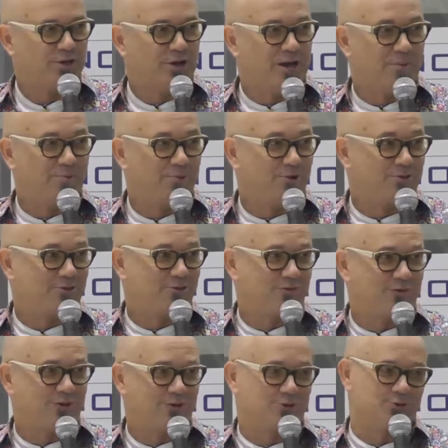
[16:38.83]
and both of
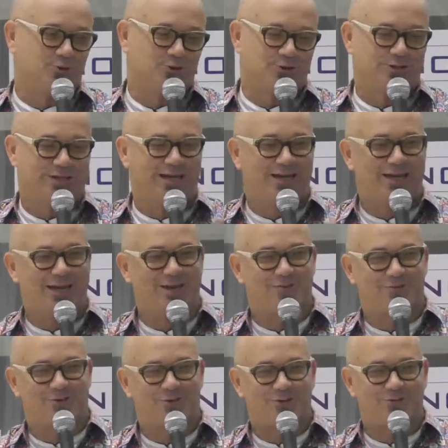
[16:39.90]
their sort of like have
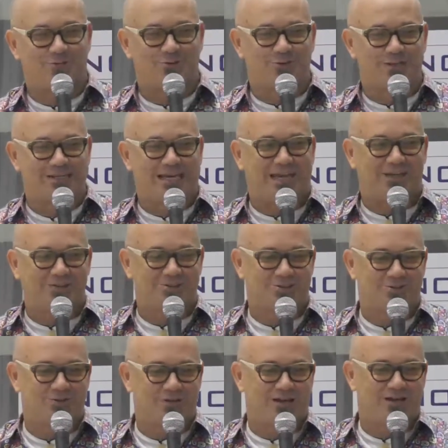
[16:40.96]
their different angles
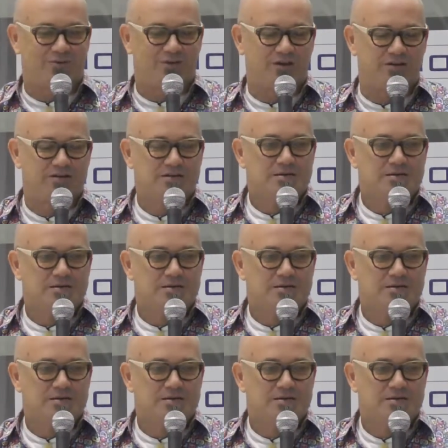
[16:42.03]
to that, right?